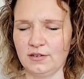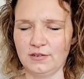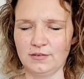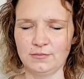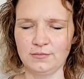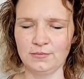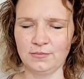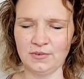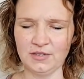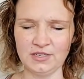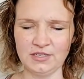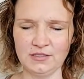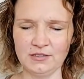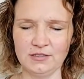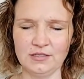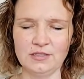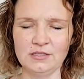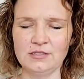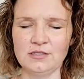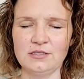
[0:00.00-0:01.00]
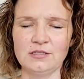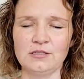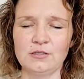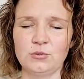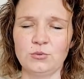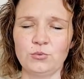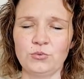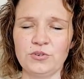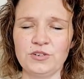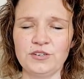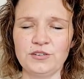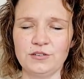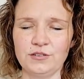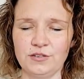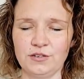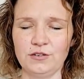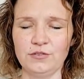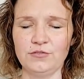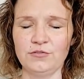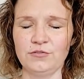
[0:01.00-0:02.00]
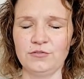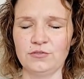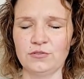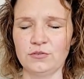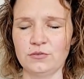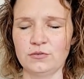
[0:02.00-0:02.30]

but this isn't real love.